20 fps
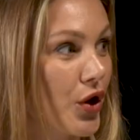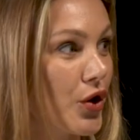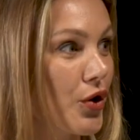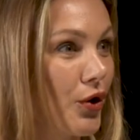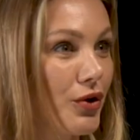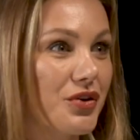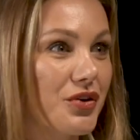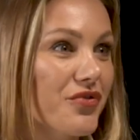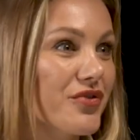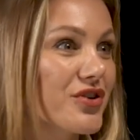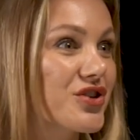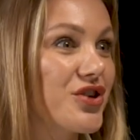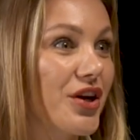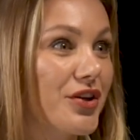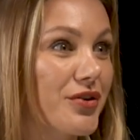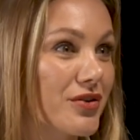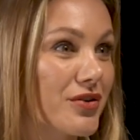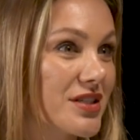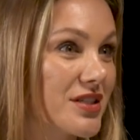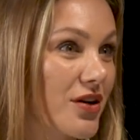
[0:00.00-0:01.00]
cannot
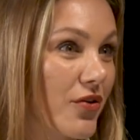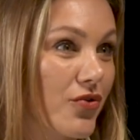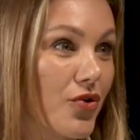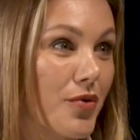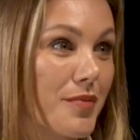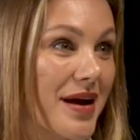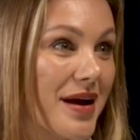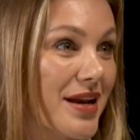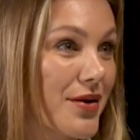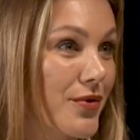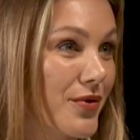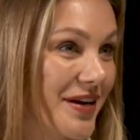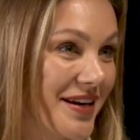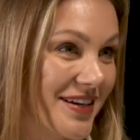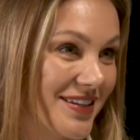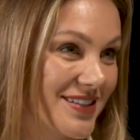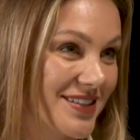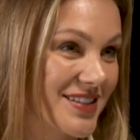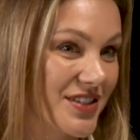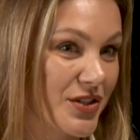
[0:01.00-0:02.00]
differentiate yourself from anyone
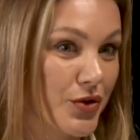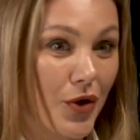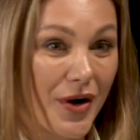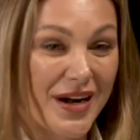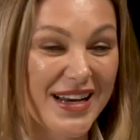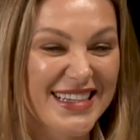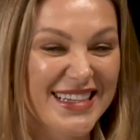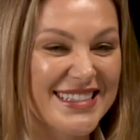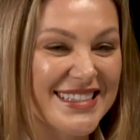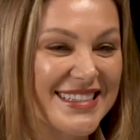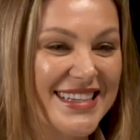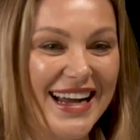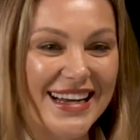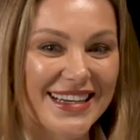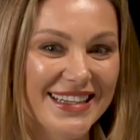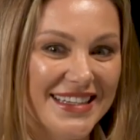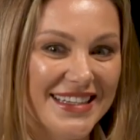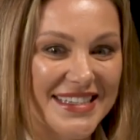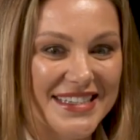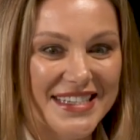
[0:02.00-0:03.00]
else. You are
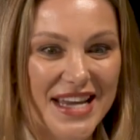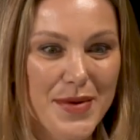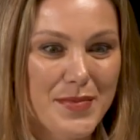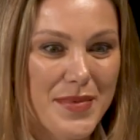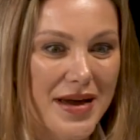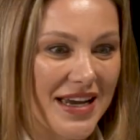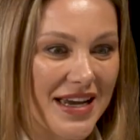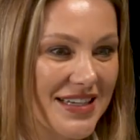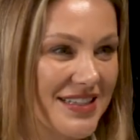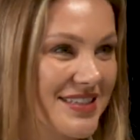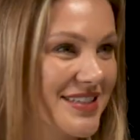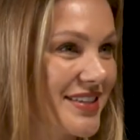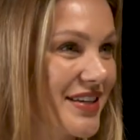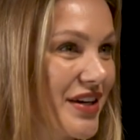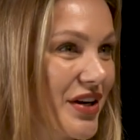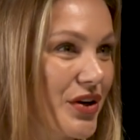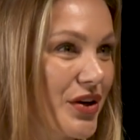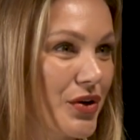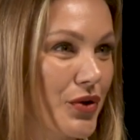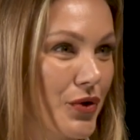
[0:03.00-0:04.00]
exactly the same as
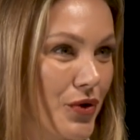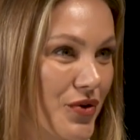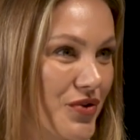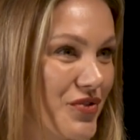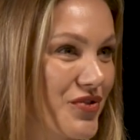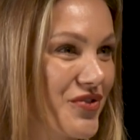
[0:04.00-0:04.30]
your